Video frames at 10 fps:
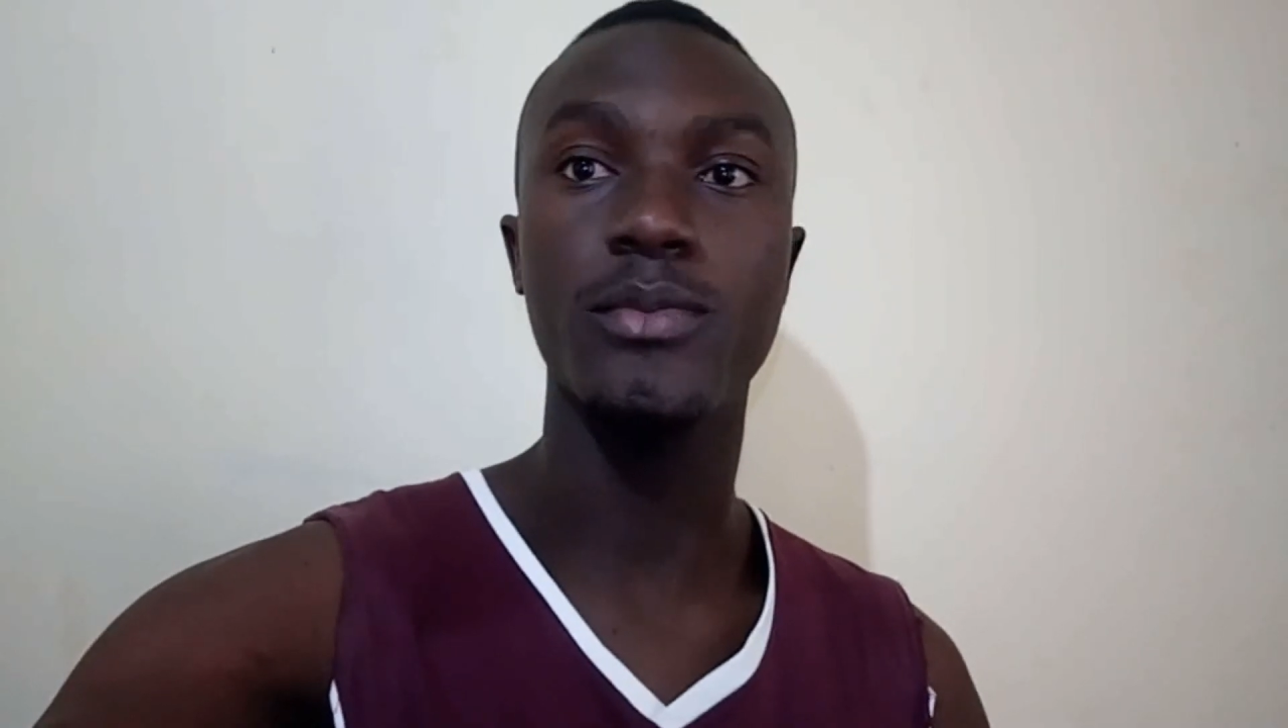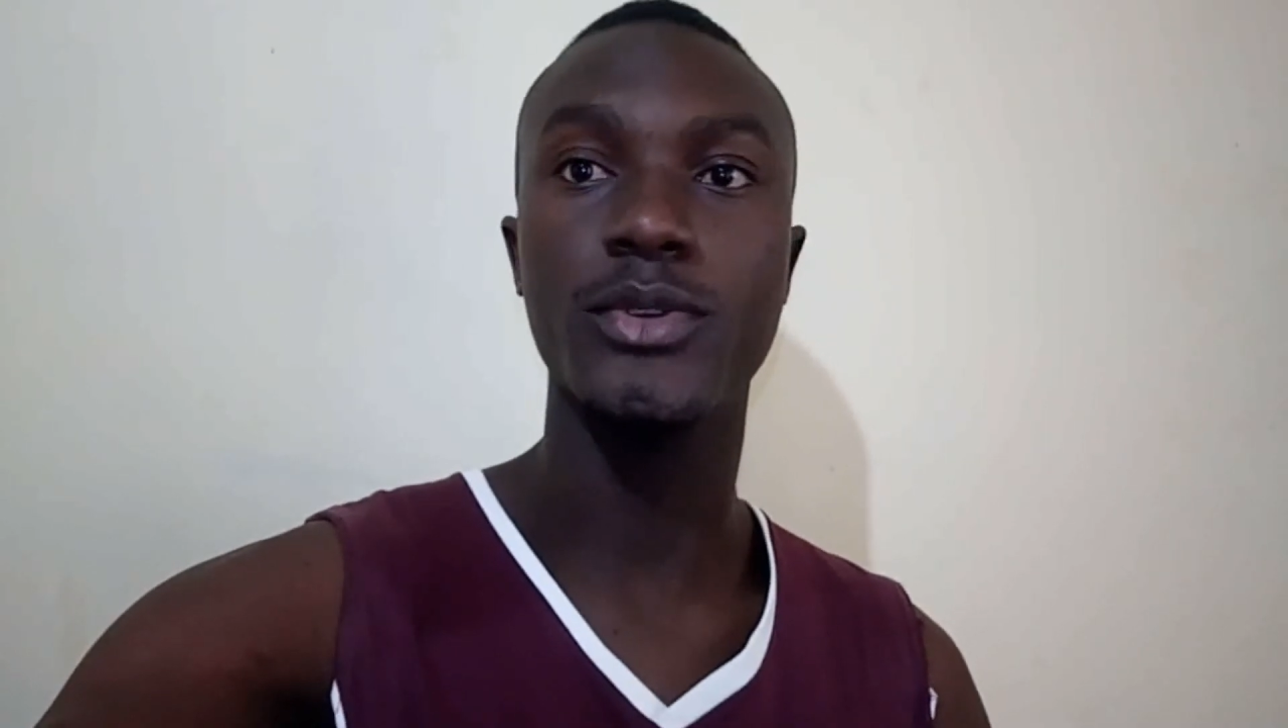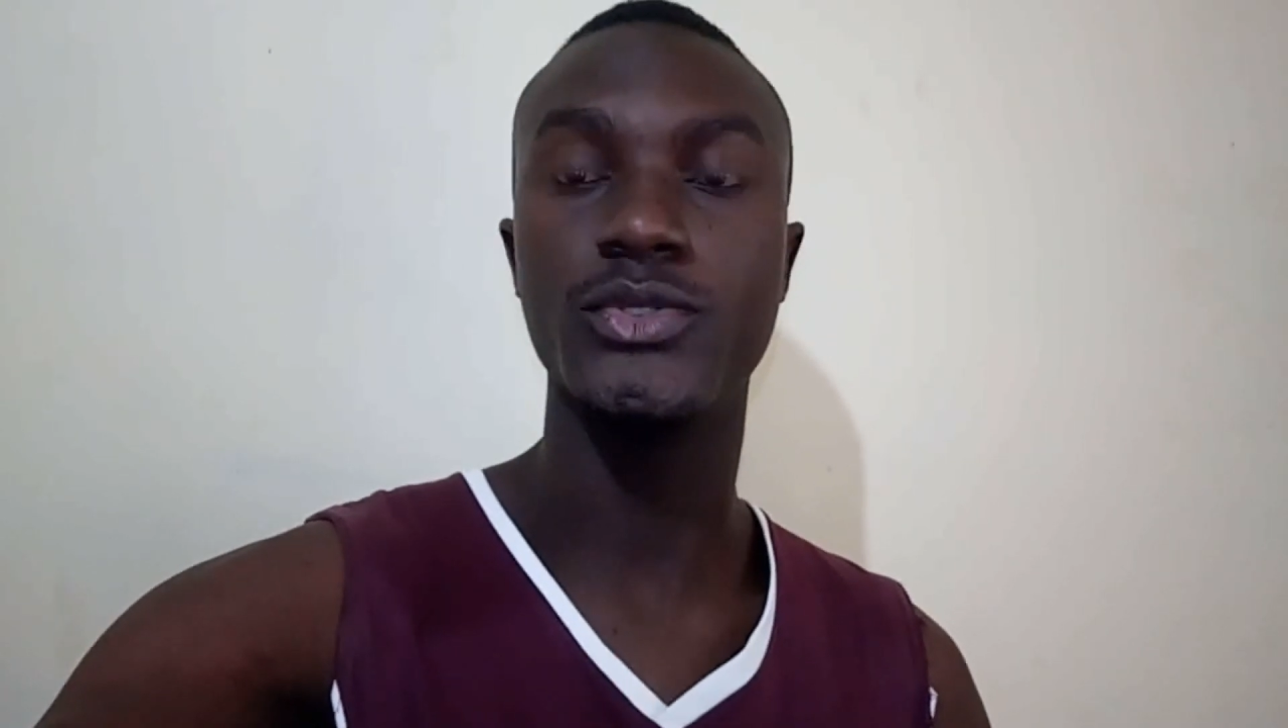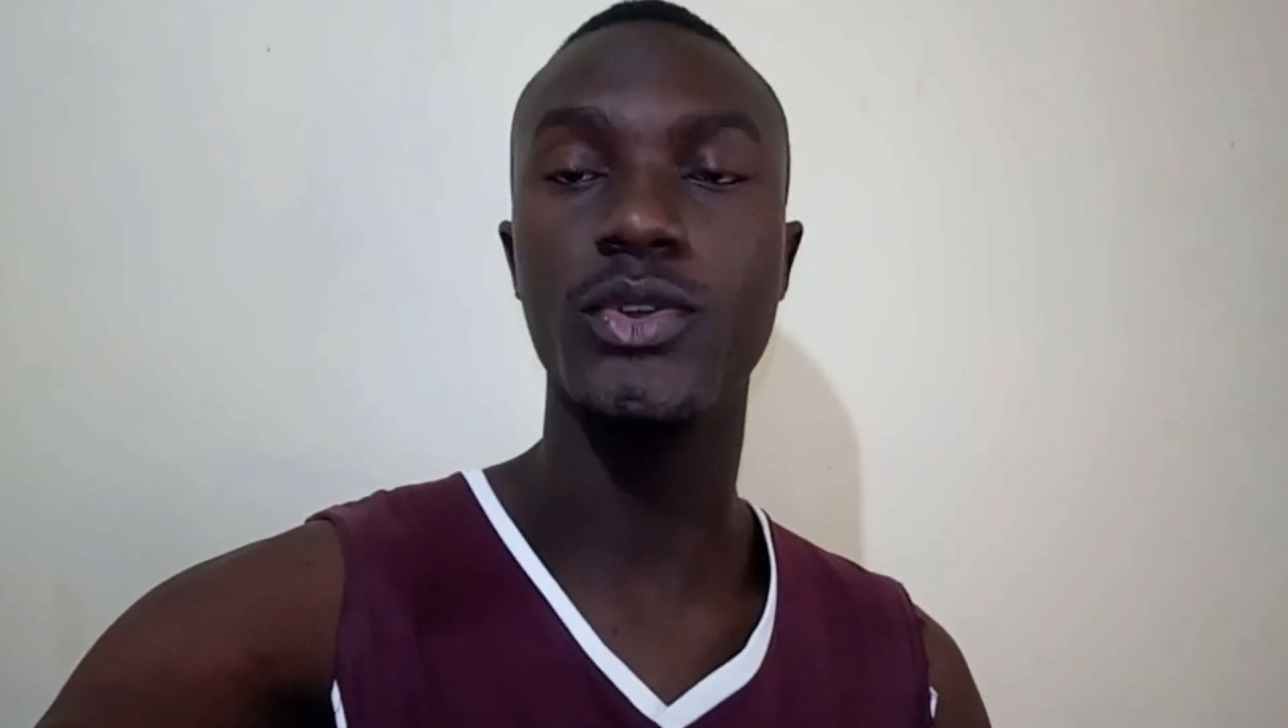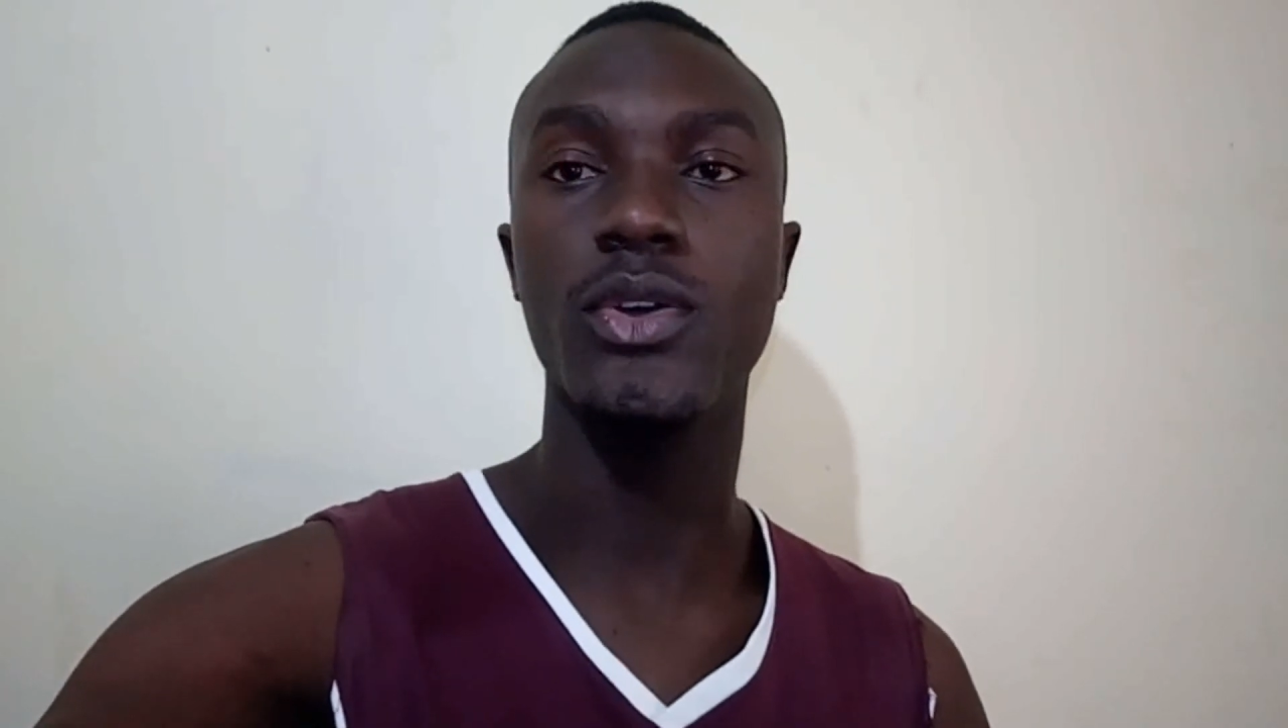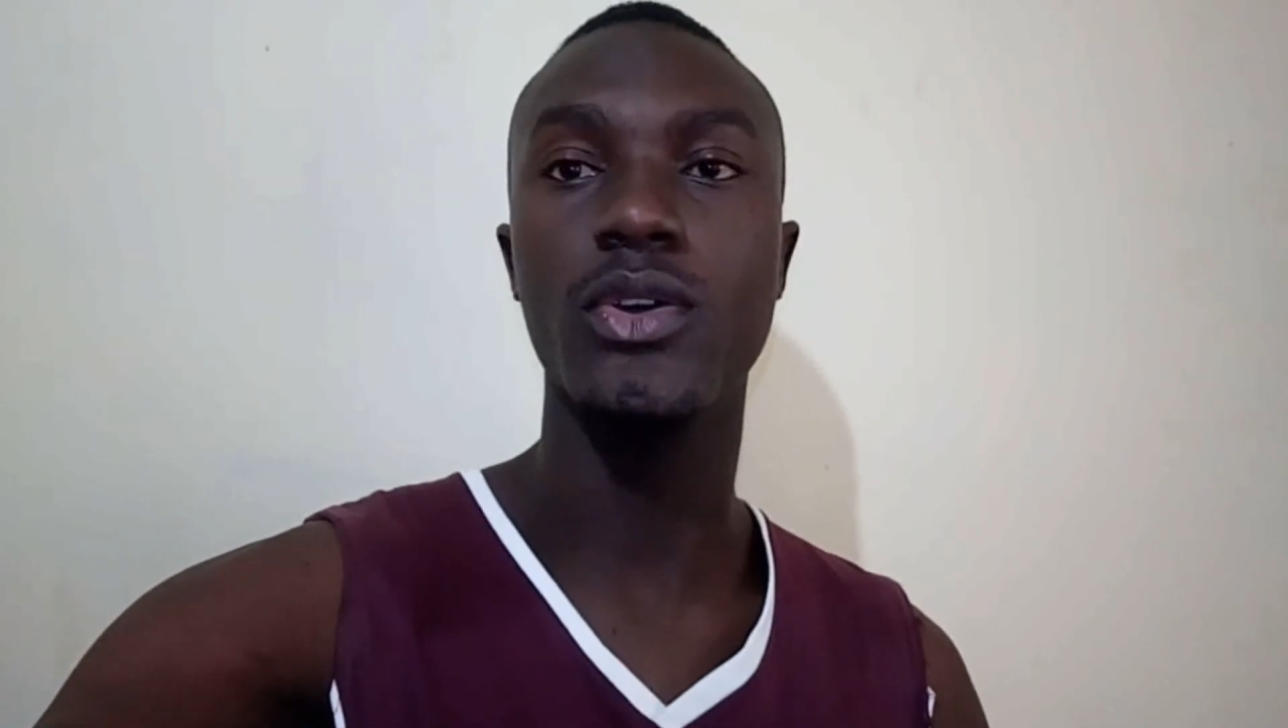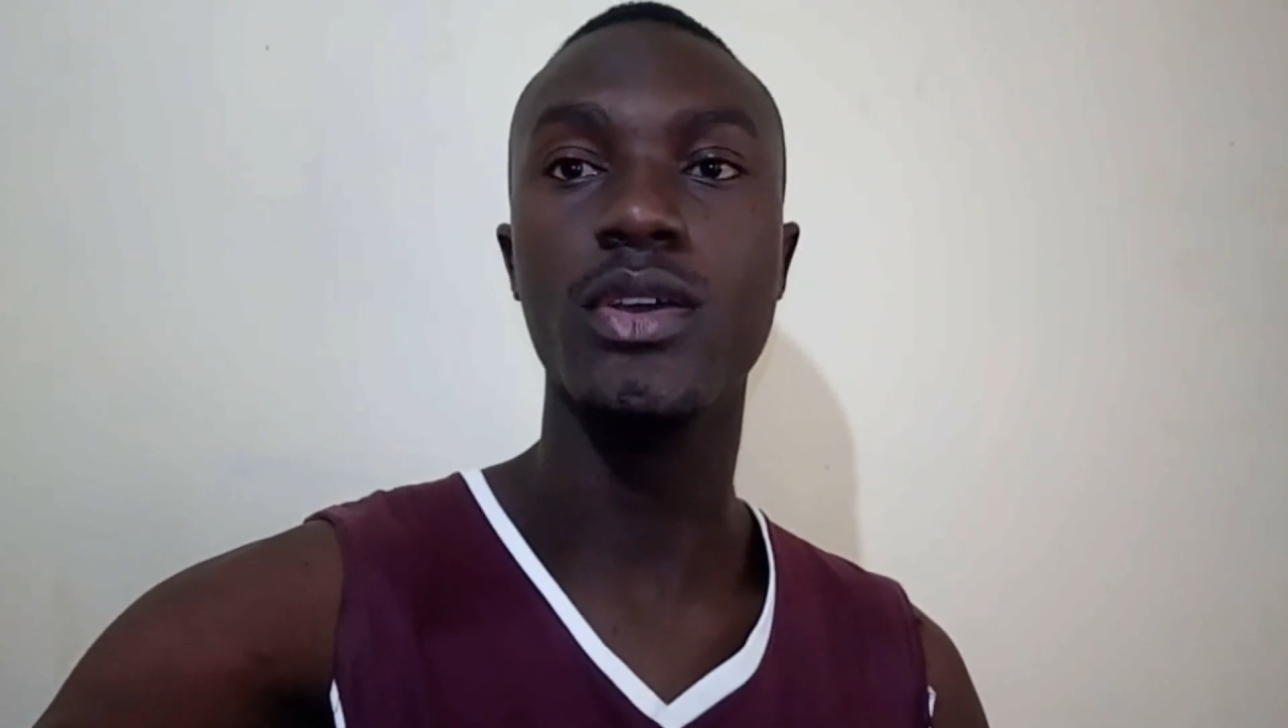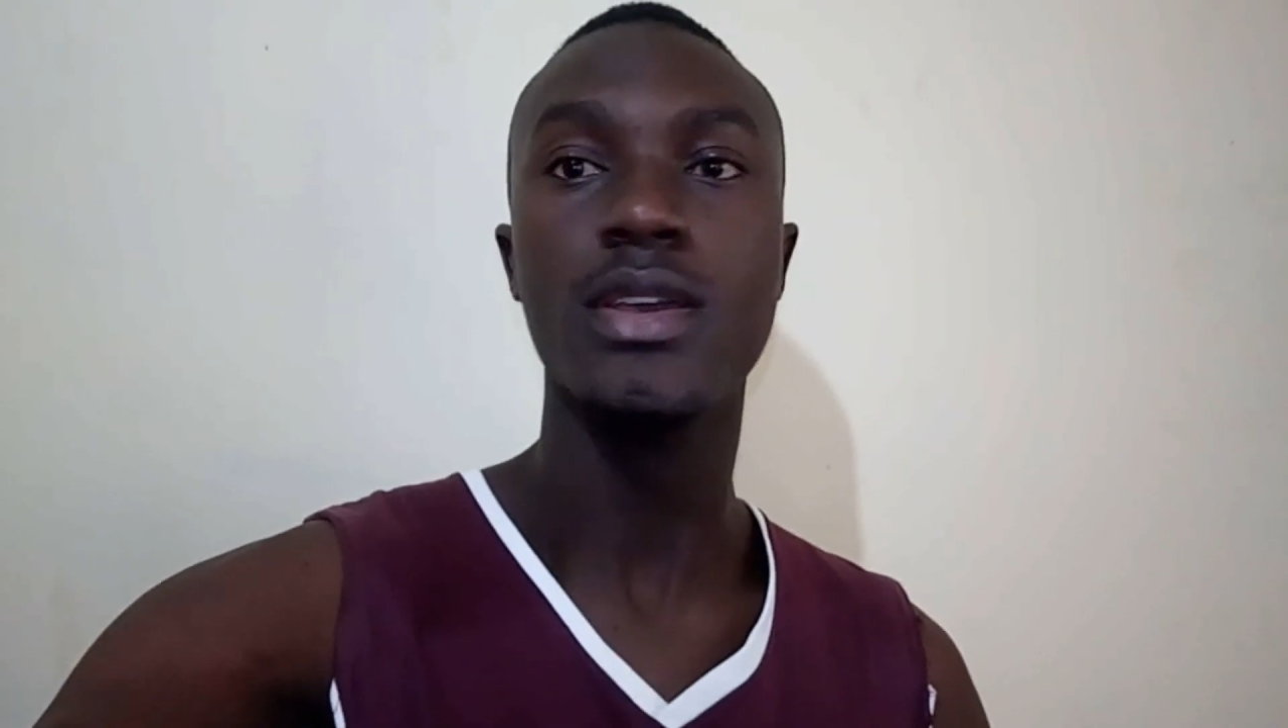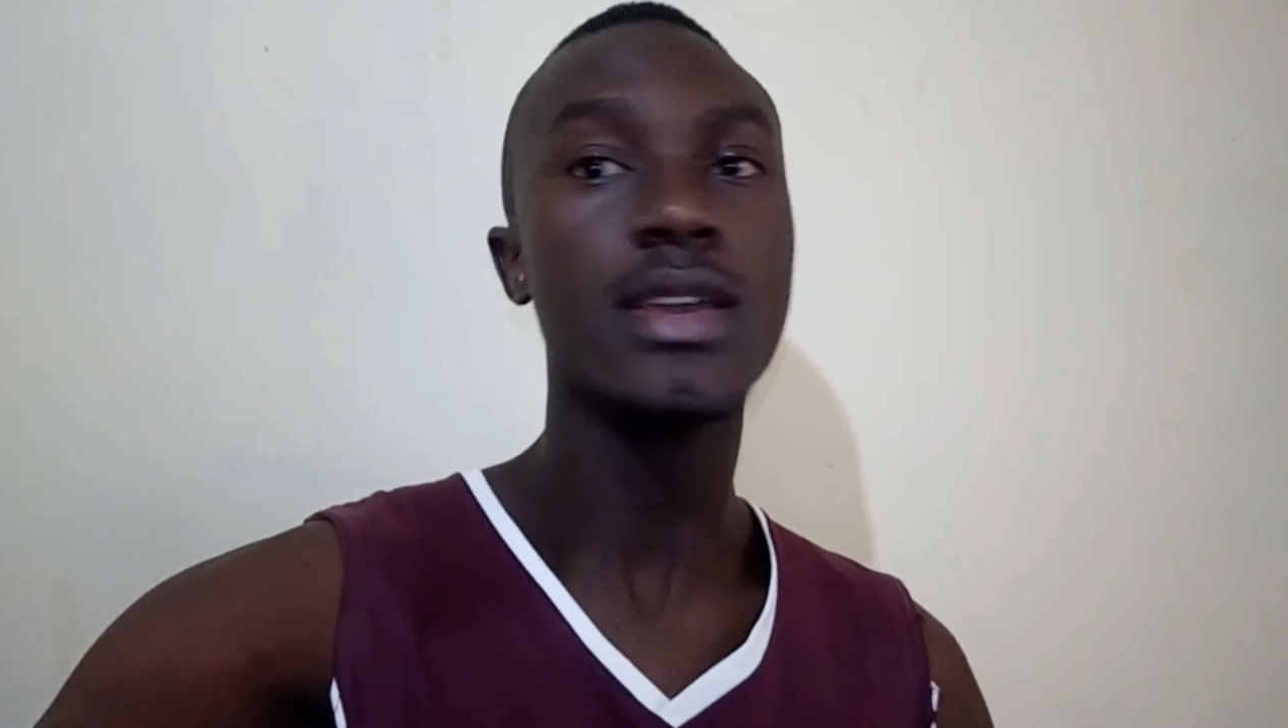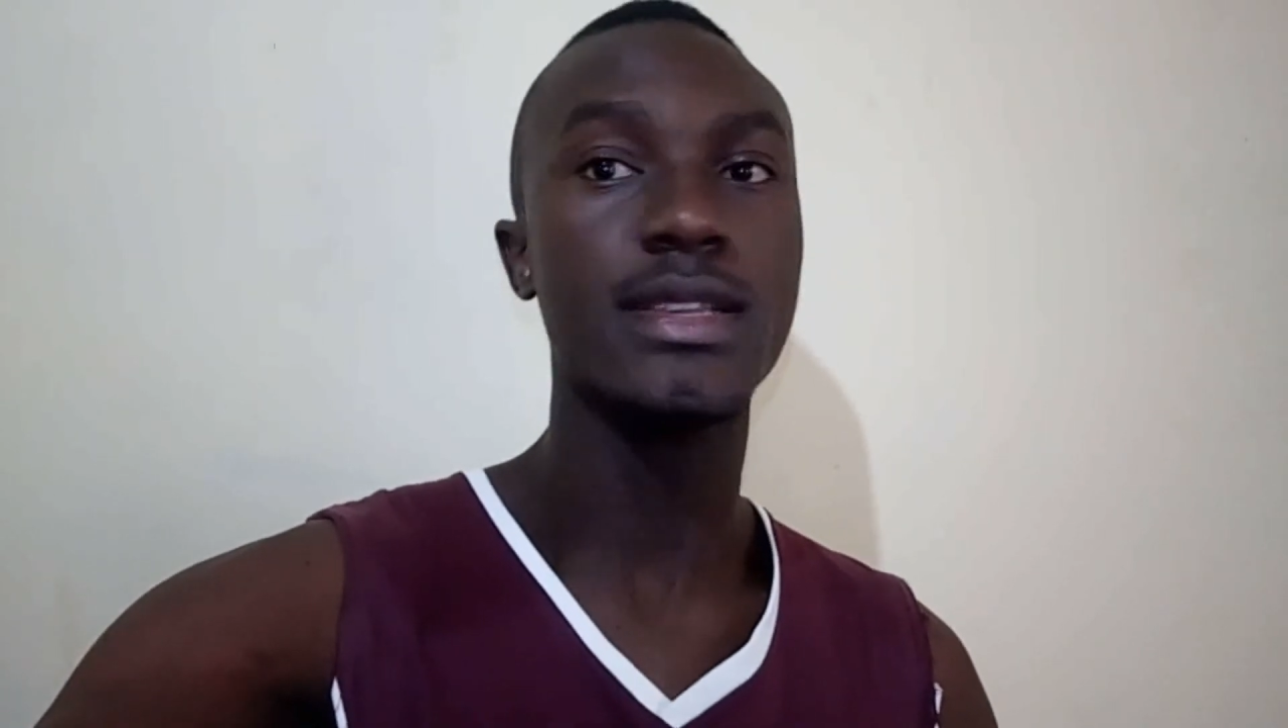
Portugal